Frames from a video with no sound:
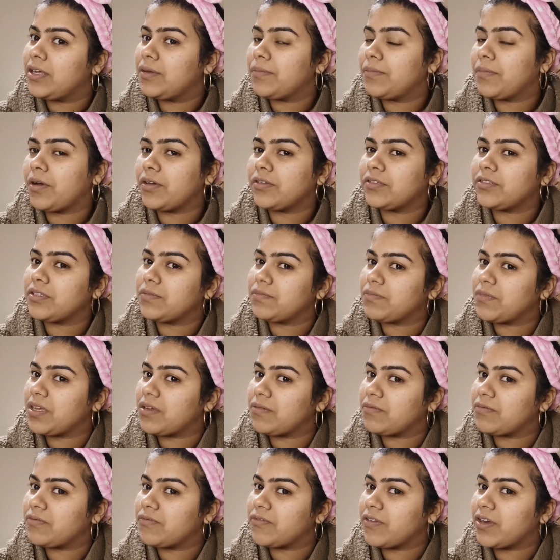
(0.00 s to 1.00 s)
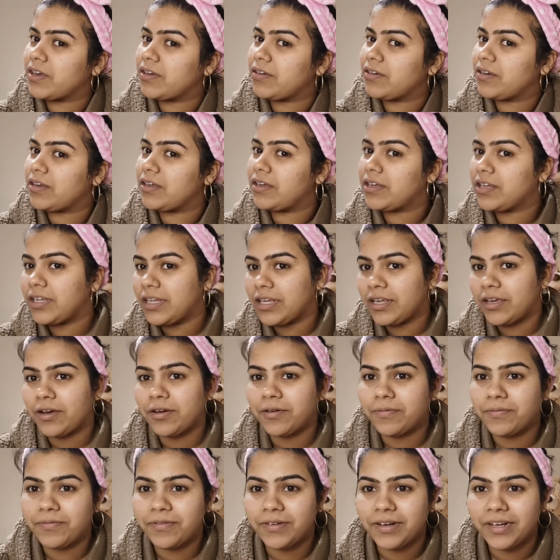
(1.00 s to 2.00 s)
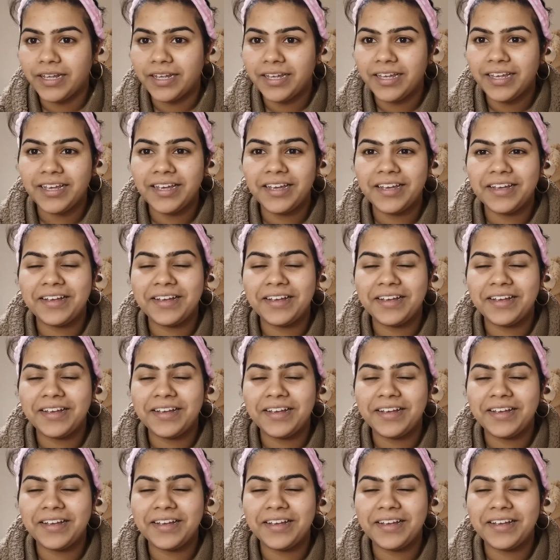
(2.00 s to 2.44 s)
posting them regularly, hopefully.